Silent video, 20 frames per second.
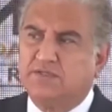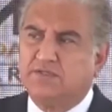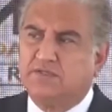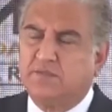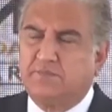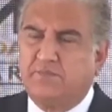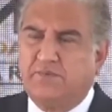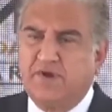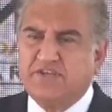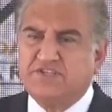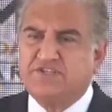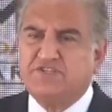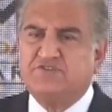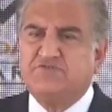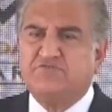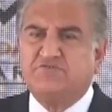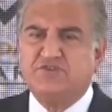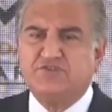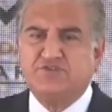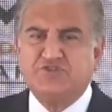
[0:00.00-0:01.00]
the
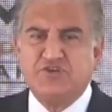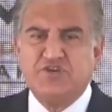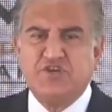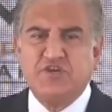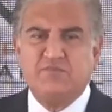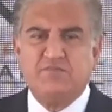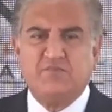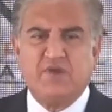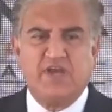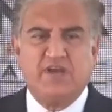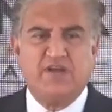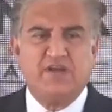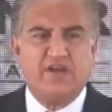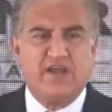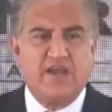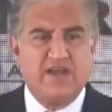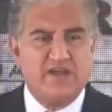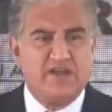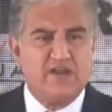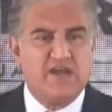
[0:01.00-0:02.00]
present regime in
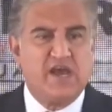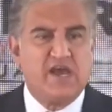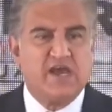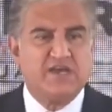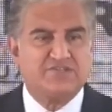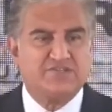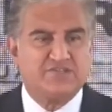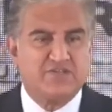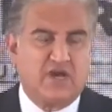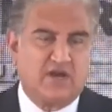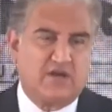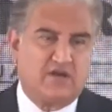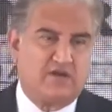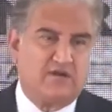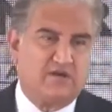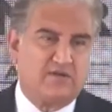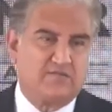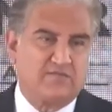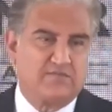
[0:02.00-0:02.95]
India has done